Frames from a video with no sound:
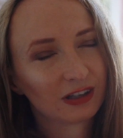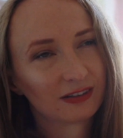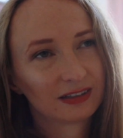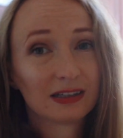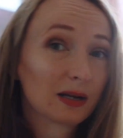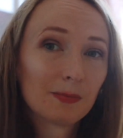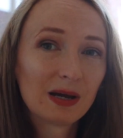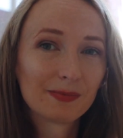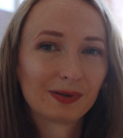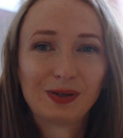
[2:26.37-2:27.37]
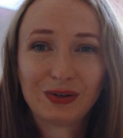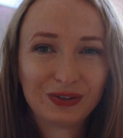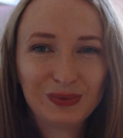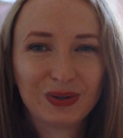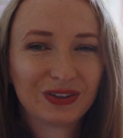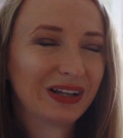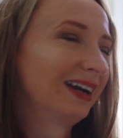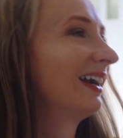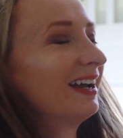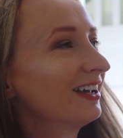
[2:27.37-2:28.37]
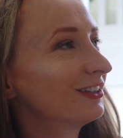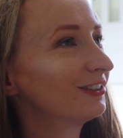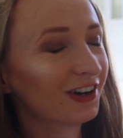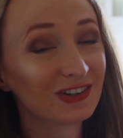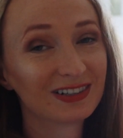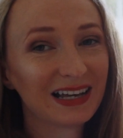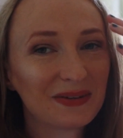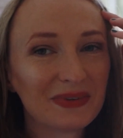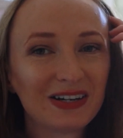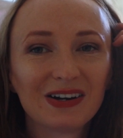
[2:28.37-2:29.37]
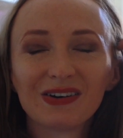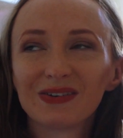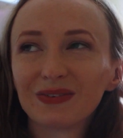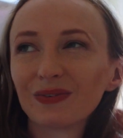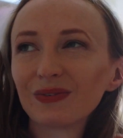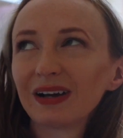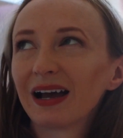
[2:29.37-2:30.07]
as I remember, because it was like so long time ago,